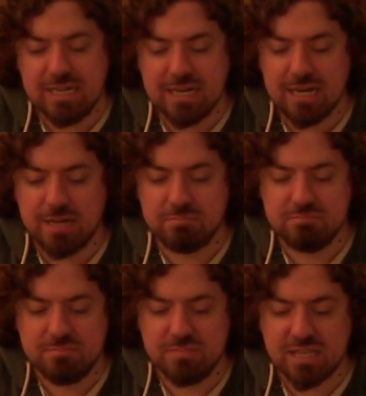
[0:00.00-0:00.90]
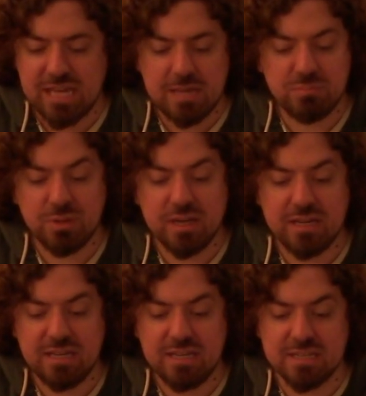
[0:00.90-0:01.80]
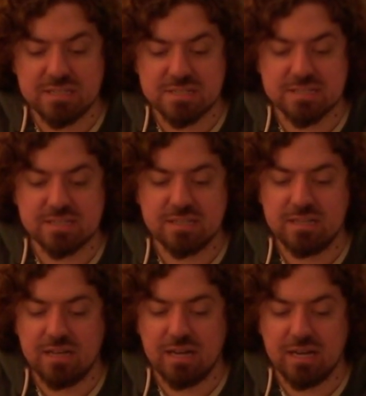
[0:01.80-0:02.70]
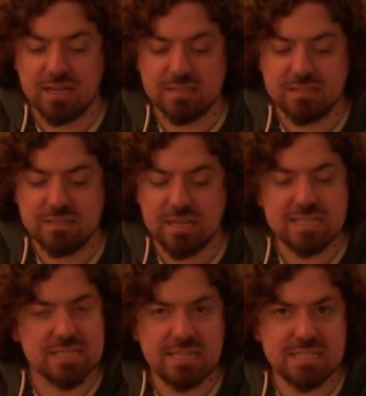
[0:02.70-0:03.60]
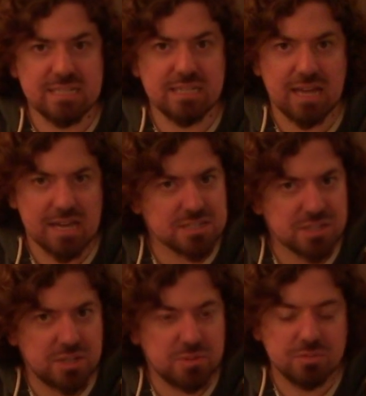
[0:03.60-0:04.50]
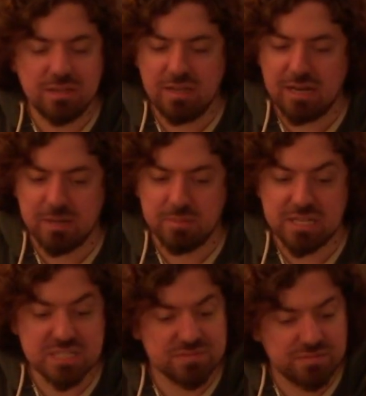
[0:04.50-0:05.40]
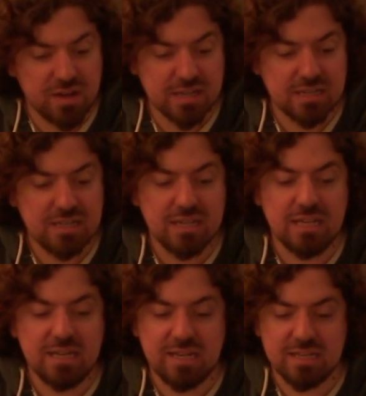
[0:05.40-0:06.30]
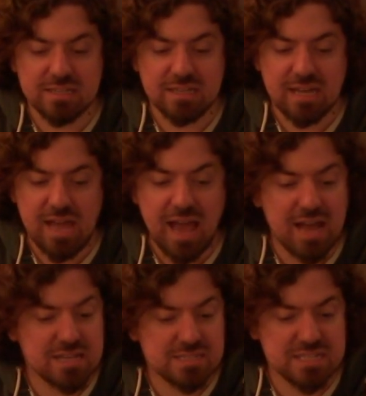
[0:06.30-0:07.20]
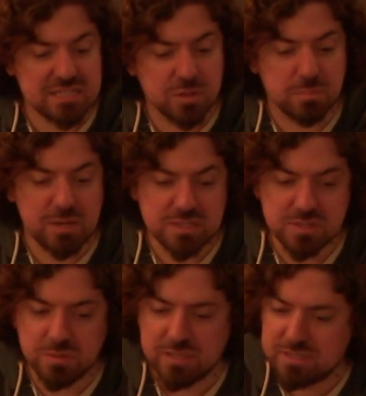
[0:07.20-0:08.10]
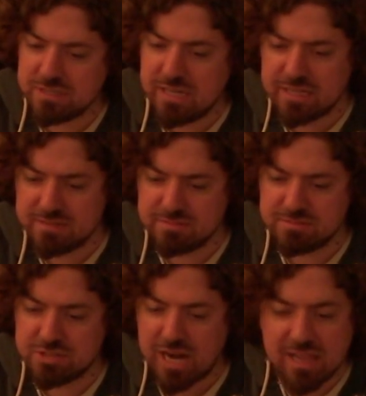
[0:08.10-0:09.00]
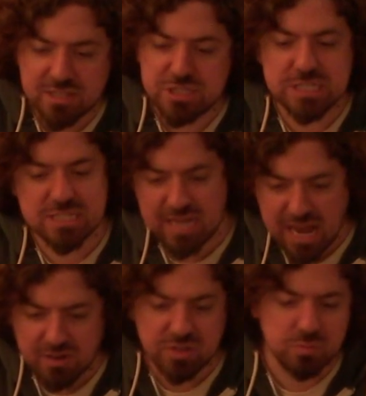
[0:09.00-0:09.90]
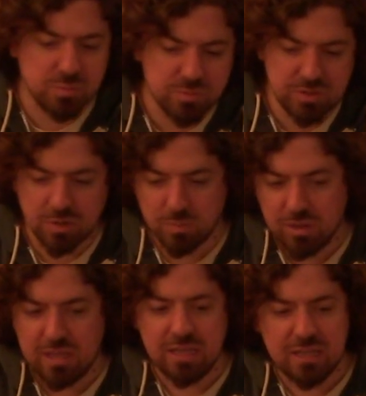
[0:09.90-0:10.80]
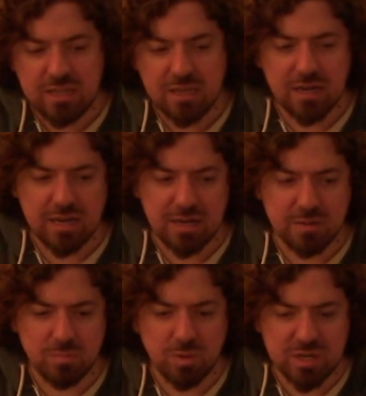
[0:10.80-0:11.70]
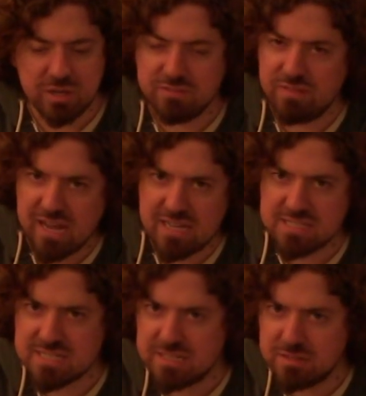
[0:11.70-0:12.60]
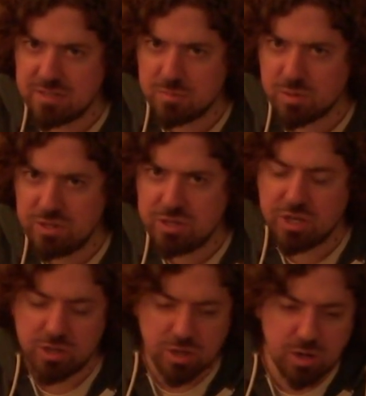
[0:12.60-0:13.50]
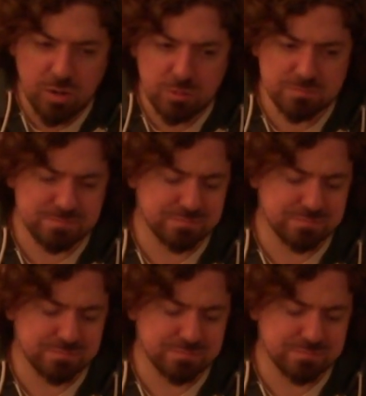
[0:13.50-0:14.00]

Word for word: Um, the gameplay is uh, nice and easy to execute. Um, it is fun. It has its little puzzle and, and challenges and how you, you know, uh, want to advance and, and, where you can go.